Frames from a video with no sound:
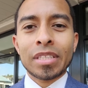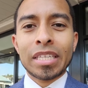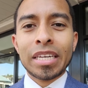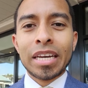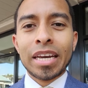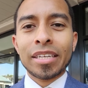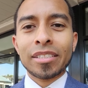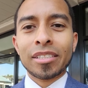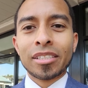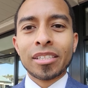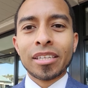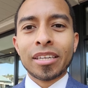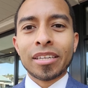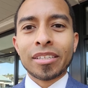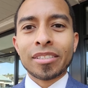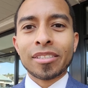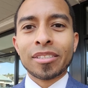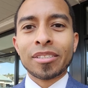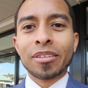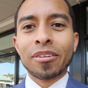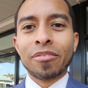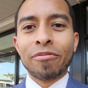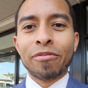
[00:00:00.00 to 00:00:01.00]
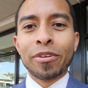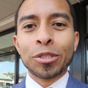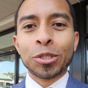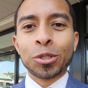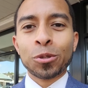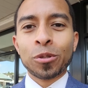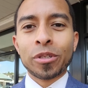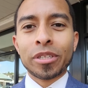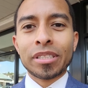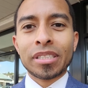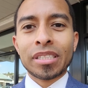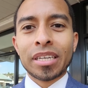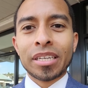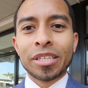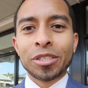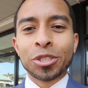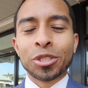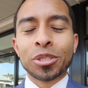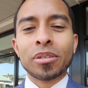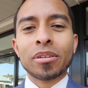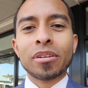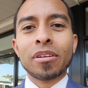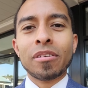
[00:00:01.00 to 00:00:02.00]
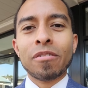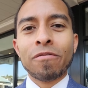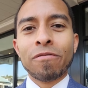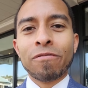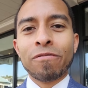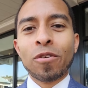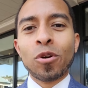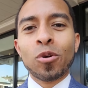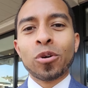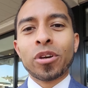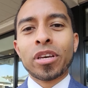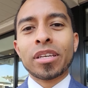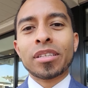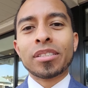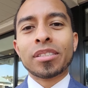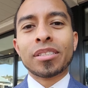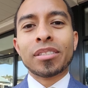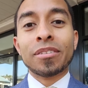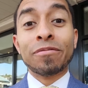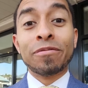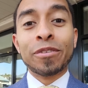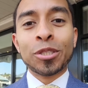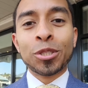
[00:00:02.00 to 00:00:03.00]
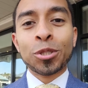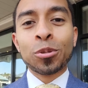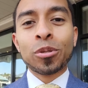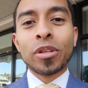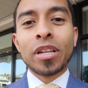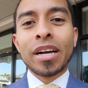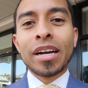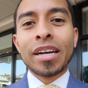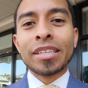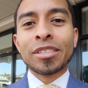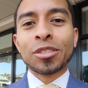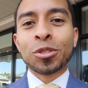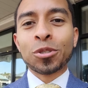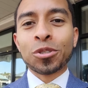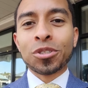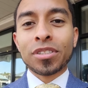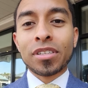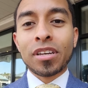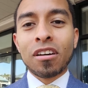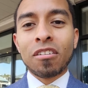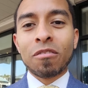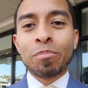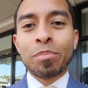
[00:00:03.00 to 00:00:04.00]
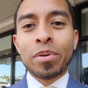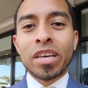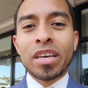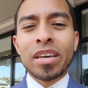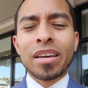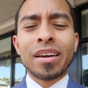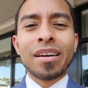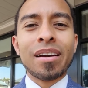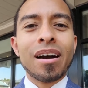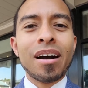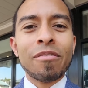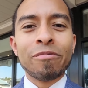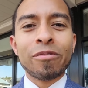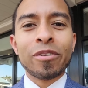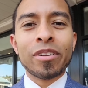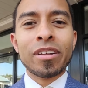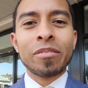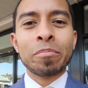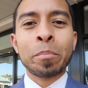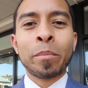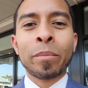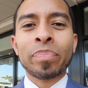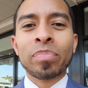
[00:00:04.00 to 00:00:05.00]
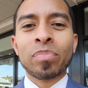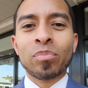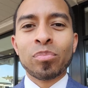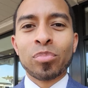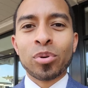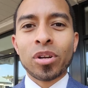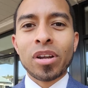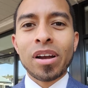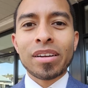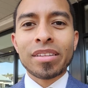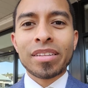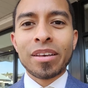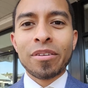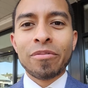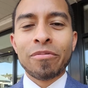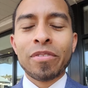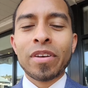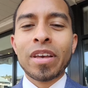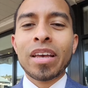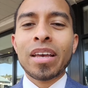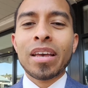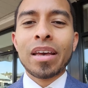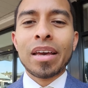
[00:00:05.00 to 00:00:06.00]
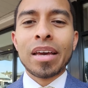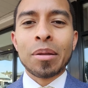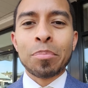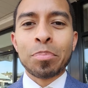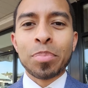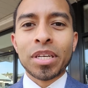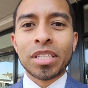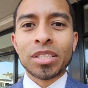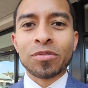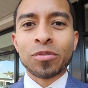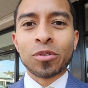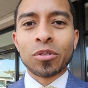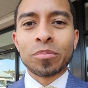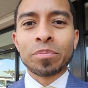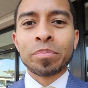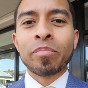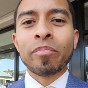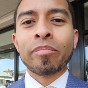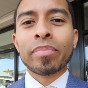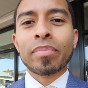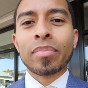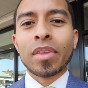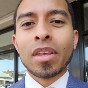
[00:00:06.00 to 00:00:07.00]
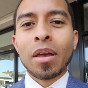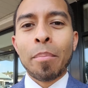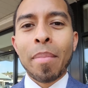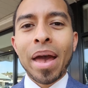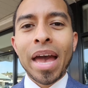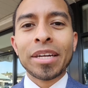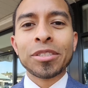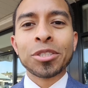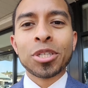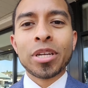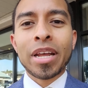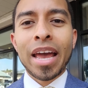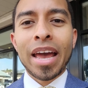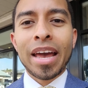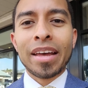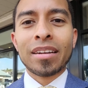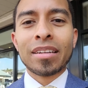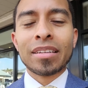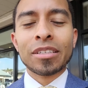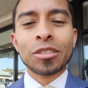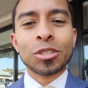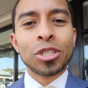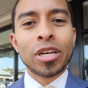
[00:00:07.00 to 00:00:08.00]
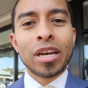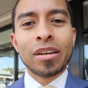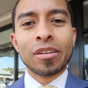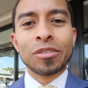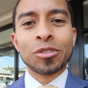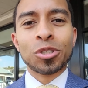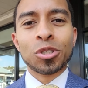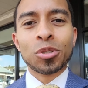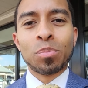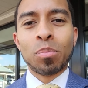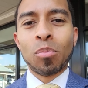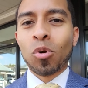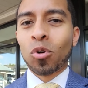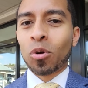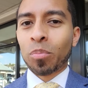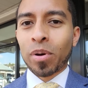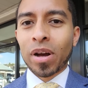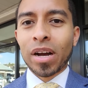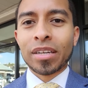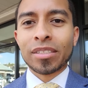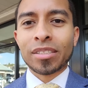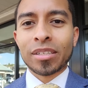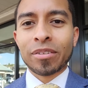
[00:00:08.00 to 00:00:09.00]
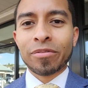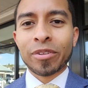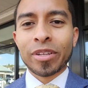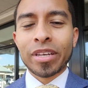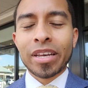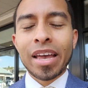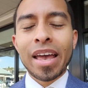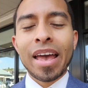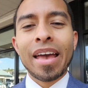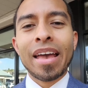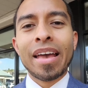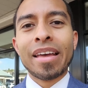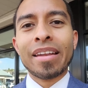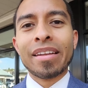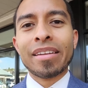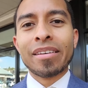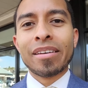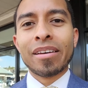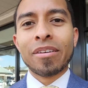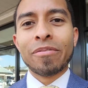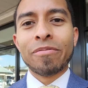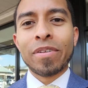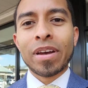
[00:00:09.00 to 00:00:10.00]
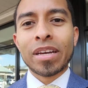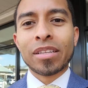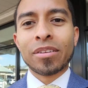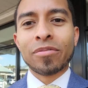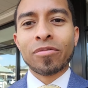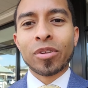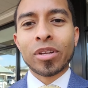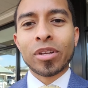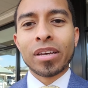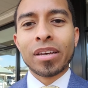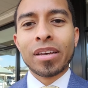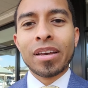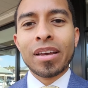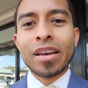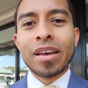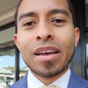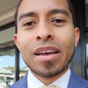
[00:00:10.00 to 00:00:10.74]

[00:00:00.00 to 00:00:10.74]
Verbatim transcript: Day six, visualization. Focus. Visualize yourself being confident, productive, and peaceful. Imagine handling challenges more positively and effectively.